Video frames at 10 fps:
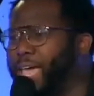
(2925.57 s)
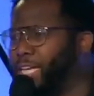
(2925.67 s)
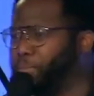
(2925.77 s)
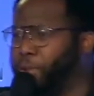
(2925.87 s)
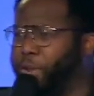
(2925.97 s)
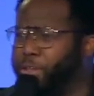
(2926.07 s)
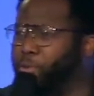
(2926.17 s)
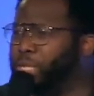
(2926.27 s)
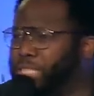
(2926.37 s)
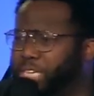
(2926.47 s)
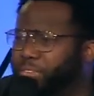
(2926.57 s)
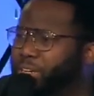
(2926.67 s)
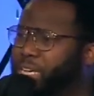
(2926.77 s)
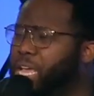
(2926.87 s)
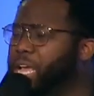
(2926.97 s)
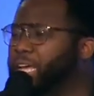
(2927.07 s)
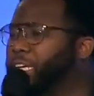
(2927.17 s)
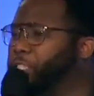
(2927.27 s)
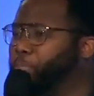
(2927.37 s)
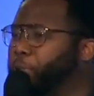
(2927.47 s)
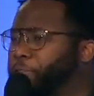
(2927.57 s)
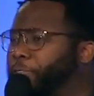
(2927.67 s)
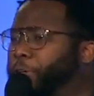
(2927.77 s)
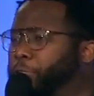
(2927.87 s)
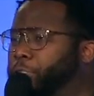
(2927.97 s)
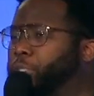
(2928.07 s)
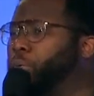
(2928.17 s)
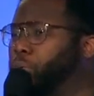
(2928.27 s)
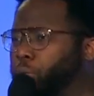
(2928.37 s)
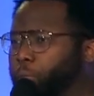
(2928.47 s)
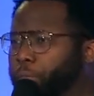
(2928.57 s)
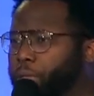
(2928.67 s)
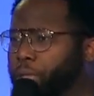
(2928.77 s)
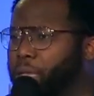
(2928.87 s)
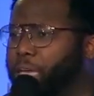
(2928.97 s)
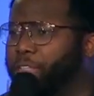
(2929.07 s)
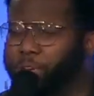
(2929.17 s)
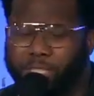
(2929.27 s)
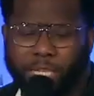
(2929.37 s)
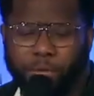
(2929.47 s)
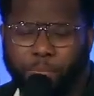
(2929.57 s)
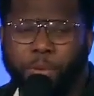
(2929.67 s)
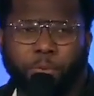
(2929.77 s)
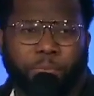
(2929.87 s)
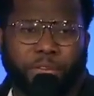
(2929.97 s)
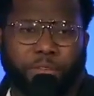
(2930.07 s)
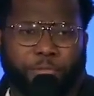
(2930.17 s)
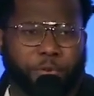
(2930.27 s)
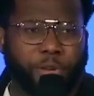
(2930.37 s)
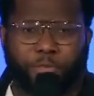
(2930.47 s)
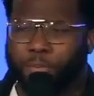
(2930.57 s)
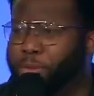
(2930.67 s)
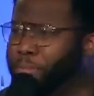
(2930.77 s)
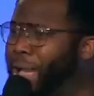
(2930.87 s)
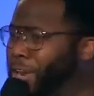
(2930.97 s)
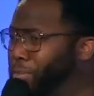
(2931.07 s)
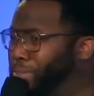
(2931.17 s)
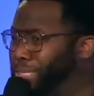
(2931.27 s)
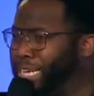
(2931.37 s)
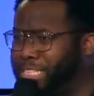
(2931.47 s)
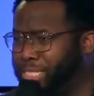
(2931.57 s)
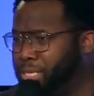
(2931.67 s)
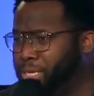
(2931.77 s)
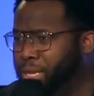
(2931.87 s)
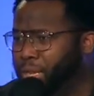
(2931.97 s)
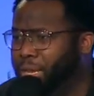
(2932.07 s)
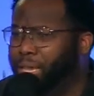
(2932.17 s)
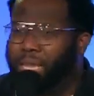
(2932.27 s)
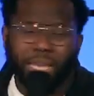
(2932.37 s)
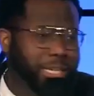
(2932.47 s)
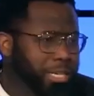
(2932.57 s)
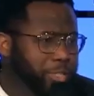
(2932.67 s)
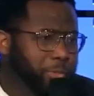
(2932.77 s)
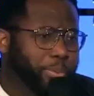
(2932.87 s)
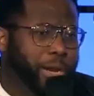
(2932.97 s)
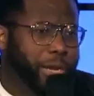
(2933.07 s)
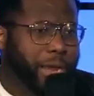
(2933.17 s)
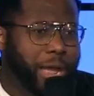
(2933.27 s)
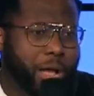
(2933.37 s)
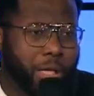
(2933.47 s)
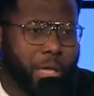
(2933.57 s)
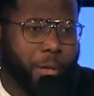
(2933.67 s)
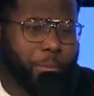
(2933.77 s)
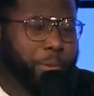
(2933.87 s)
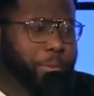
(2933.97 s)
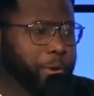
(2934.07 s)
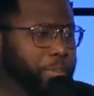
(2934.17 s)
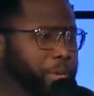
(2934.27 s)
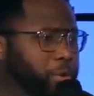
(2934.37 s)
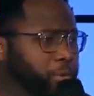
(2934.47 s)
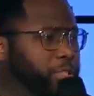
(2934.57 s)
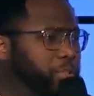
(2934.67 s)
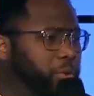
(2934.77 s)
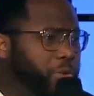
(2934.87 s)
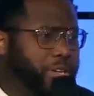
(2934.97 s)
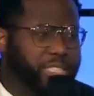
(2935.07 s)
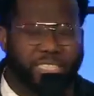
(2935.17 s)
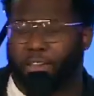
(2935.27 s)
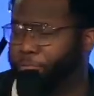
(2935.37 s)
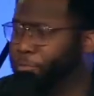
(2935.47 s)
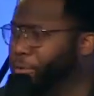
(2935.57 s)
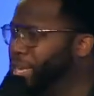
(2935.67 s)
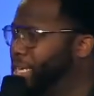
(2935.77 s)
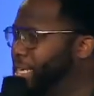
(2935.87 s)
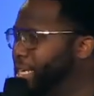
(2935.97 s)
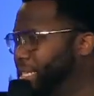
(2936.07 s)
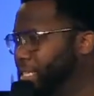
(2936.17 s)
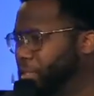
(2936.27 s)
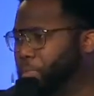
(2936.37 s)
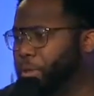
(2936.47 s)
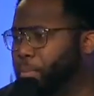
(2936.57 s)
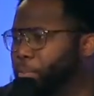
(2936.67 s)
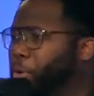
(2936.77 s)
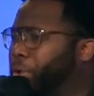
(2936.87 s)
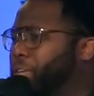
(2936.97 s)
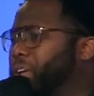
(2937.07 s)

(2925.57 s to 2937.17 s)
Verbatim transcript: Asbury. It wasn't even a, a spirit filled school. And they're seeing people being freed from demonic possession Healings are breaking out. People are being restored and set free. Addictions are being broken.